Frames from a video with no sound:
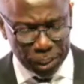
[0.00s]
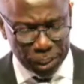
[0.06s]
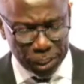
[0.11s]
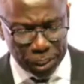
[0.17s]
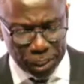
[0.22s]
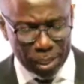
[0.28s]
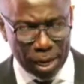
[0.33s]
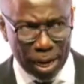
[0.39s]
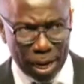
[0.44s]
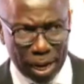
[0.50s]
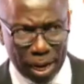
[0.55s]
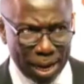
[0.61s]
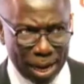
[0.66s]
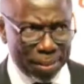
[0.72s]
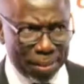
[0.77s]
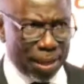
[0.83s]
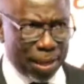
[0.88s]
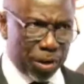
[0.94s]
are either
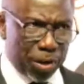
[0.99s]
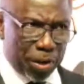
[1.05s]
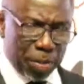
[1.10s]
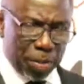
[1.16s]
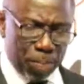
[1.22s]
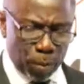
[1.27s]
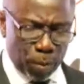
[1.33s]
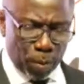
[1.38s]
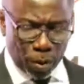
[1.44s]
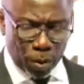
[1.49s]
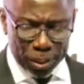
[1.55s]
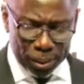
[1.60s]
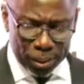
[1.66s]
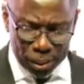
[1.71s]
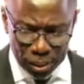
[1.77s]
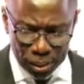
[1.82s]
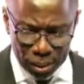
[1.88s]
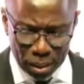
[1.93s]
unemployed
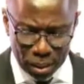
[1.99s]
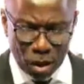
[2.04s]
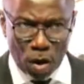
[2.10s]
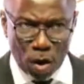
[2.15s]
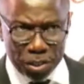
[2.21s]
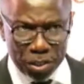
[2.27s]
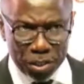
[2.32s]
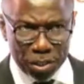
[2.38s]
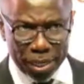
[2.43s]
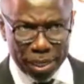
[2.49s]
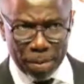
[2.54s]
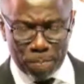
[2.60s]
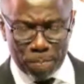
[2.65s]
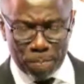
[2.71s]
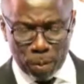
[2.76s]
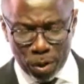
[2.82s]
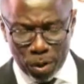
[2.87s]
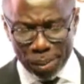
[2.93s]
or
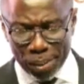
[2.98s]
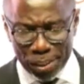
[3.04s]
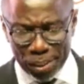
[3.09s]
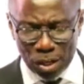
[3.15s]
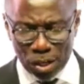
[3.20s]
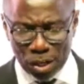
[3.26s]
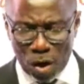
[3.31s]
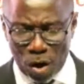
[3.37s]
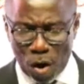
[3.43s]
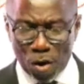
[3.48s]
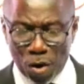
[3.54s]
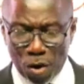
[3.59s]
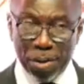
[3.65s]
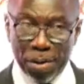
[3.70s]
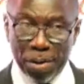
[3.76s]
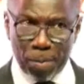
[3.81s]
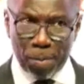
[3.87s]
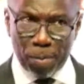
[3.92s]
underemployed or
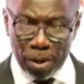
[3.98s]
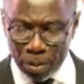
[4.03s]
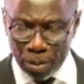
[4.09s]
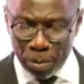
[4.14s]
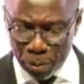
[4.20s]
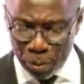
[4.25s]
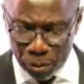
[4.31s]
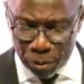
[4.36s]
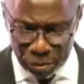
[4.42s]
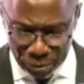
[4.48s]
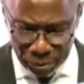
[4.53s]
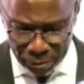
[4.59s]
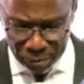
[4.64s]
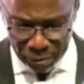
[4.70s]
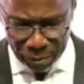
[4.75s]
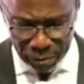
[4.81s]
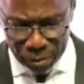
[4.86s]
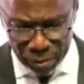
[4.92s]
unemployable.
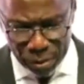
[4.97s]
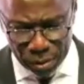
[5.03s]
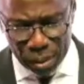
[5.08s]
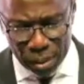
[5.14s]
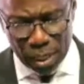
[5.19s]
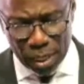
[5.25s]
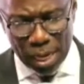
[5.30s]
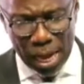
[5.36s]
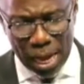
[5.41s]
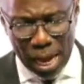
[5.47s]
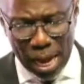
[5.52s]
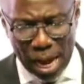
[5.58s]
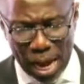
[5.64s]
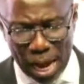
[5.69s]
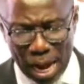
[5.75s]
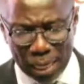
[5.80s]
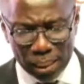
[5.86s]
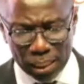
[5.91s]
Our
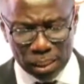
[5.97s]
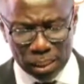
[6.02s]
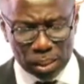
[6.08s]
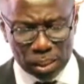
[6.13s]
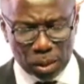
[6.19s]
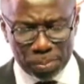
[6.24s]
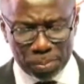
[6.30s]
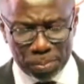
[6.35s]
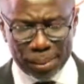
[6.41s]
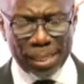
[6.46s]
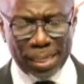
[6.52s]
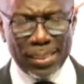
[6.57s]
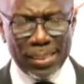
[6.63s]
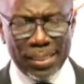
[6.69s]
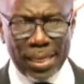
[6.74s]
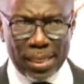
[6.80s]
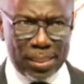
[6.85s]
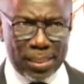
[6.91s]

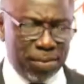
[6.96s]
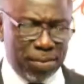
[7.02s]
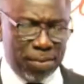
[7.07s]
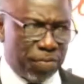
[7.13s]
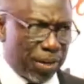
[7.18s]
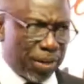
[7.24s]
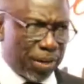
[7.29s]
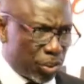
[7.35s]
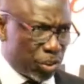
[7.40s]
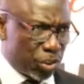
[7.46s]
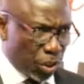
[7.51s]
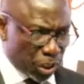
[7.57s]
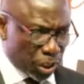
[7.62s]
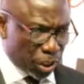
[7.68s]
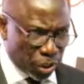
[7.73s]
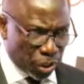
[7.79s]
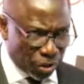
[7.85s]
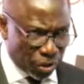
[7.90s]
substandard
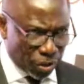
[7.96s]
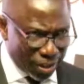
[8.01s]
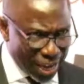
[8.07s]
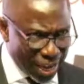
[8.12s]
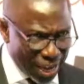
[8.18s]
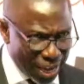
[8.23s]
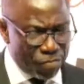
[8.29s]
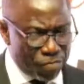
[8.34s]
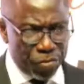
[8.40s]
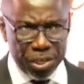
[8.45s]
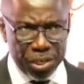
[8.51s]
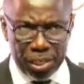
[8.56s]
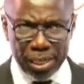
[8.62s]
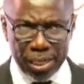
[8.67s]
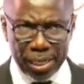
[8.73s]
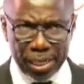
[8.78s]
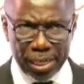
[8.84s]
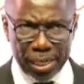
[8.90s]
infrastructure every day
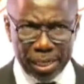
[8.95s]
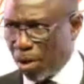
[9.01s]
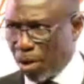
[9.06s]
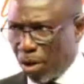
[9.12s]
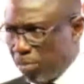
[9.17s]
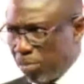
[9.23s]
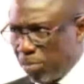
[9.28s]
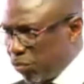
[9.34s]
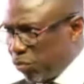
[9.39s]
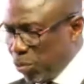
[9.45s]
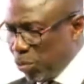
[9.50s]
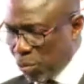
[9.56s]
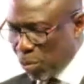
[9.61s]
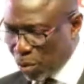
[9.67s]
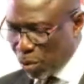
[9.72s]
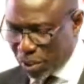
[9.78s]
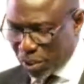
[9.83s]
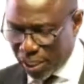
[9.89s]
becomes even more
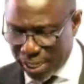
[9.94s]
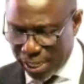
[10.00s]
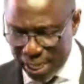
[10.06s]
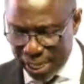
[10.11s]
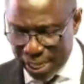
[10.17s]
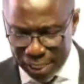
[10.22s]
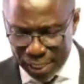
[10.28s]
decayed.